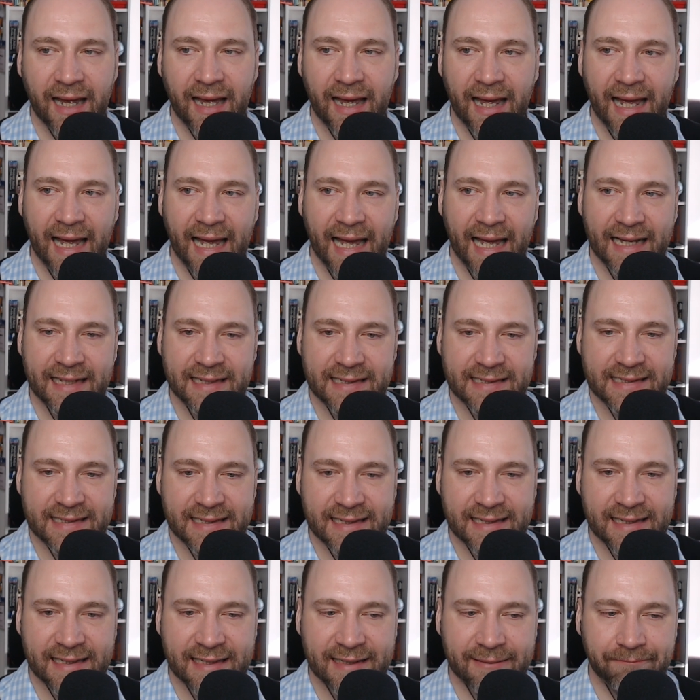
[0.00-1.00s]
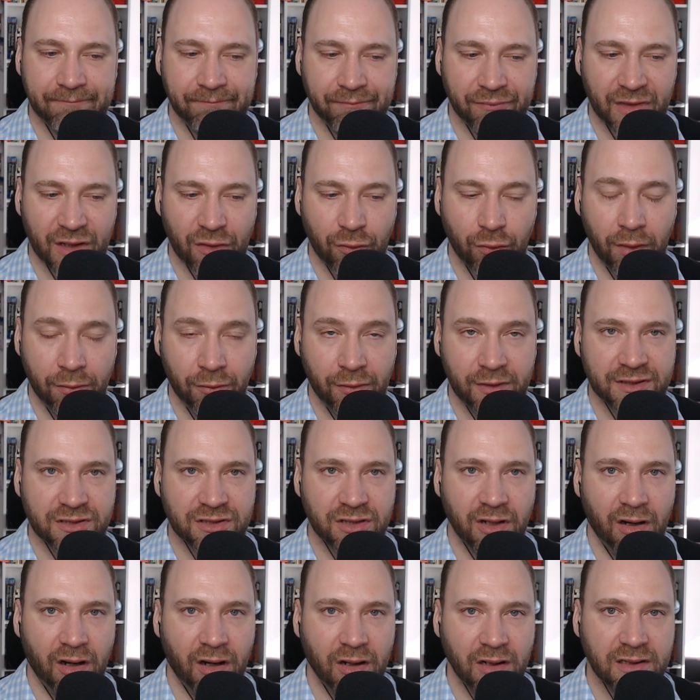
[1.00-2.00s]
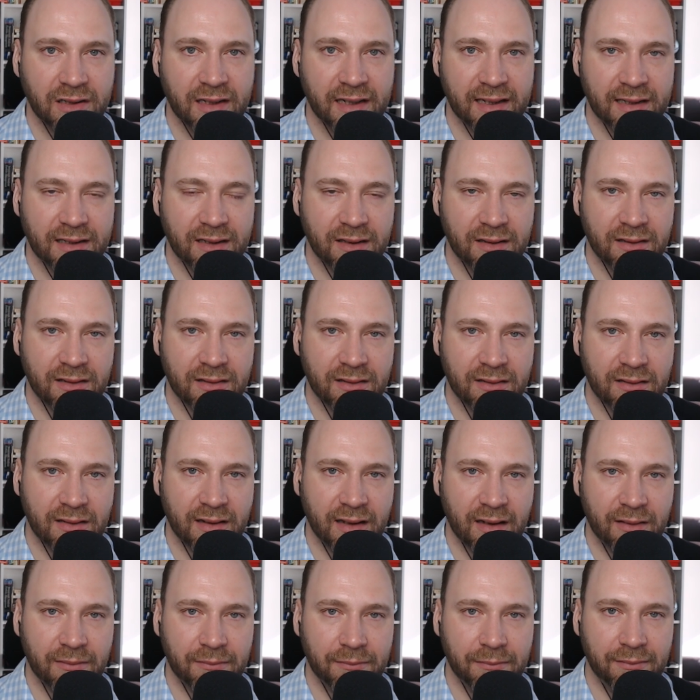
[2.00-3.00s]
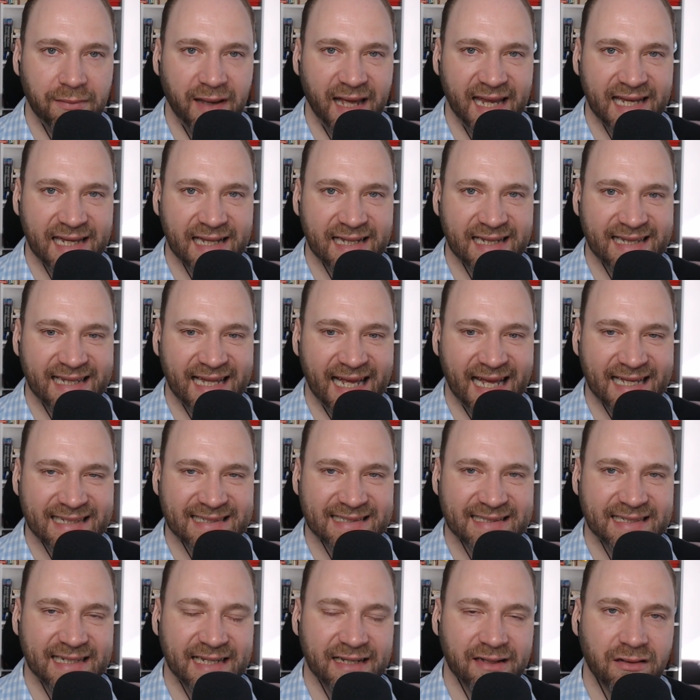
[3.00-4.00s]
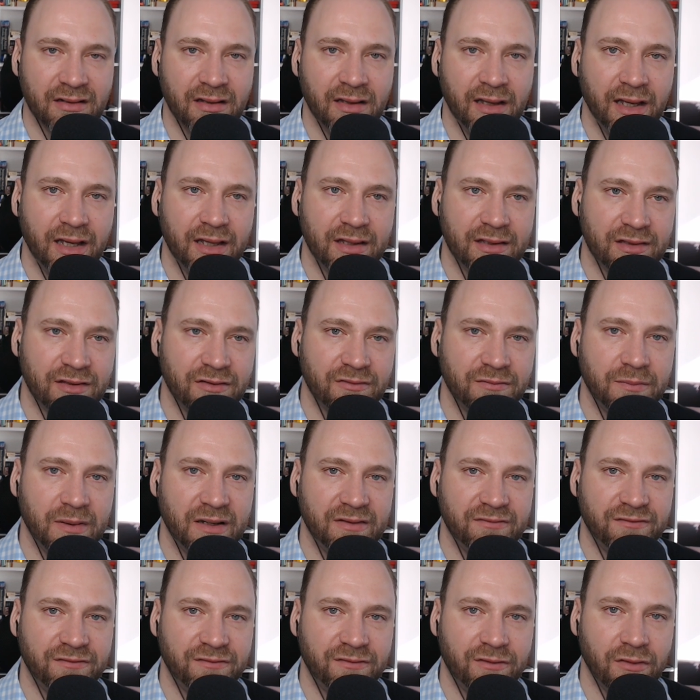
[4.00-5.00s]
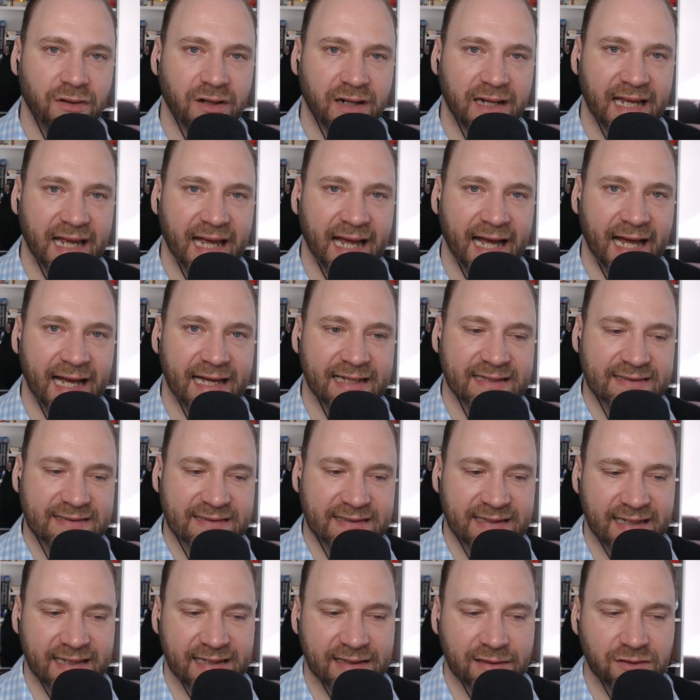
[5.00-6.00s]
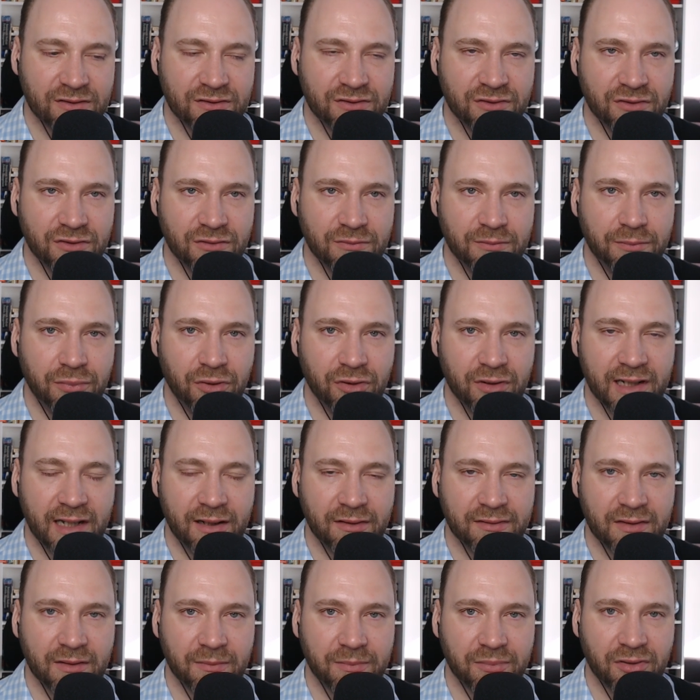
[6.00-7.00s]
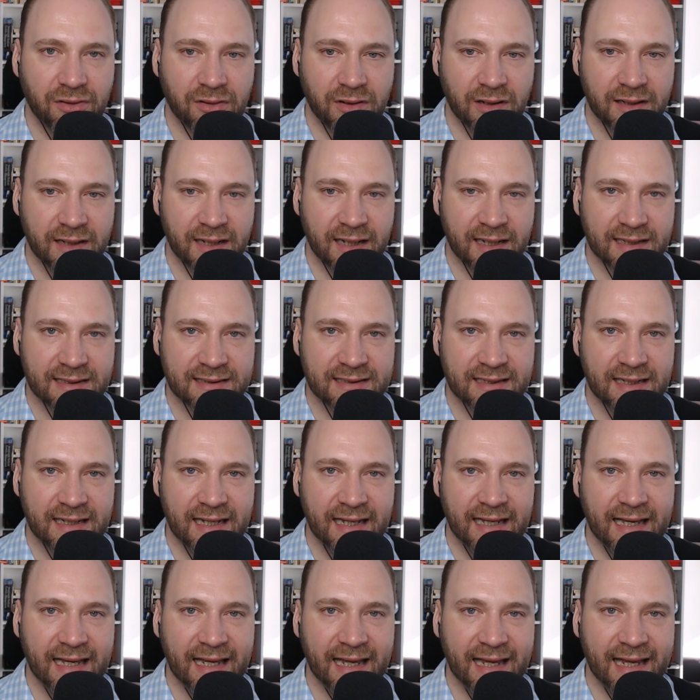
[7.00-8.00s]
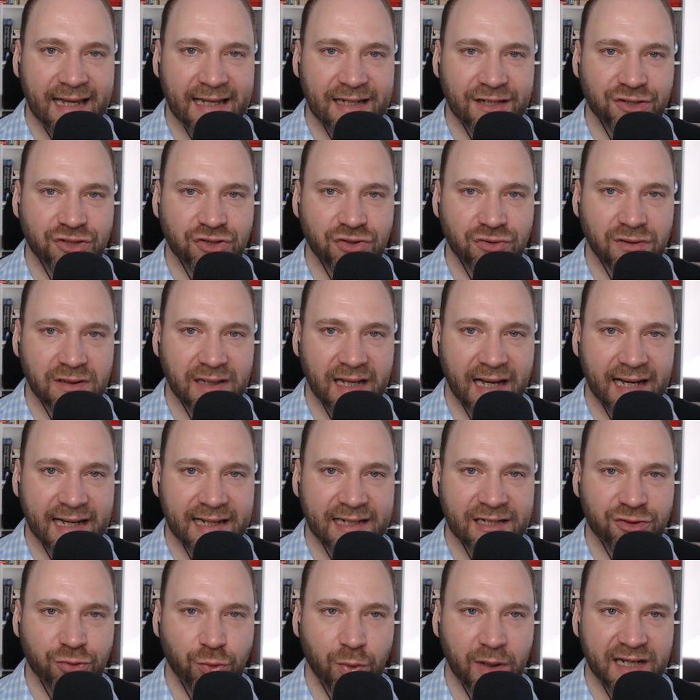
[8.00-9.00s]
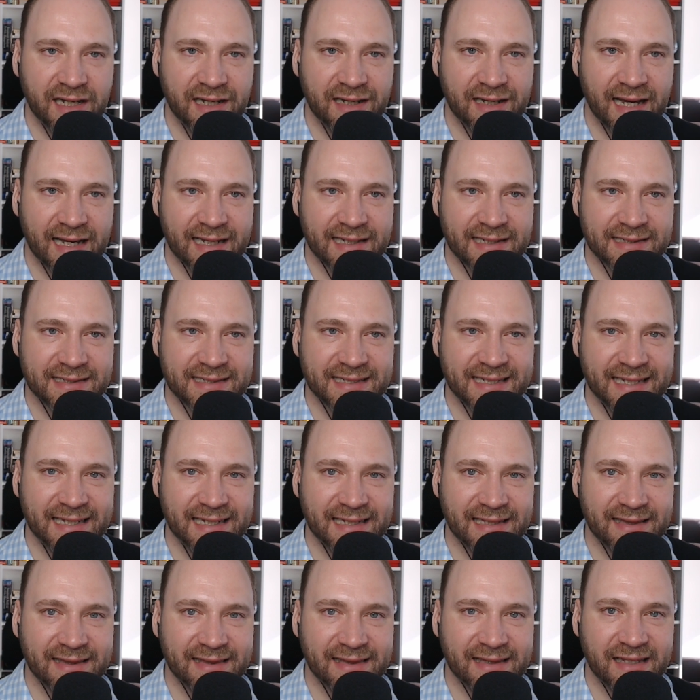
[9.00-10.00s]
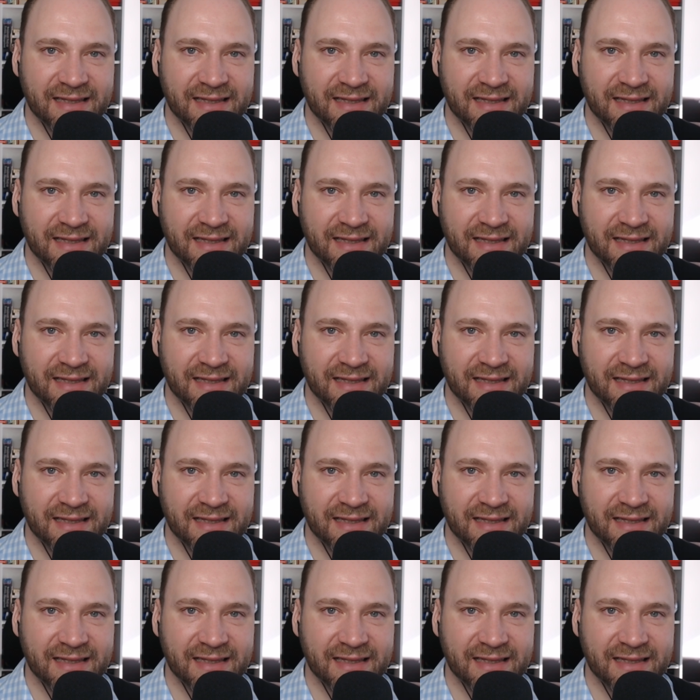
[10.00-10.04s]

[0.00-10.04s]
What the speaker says: And when we talked in May last year, you've been forecasting to put out the product in July 2019.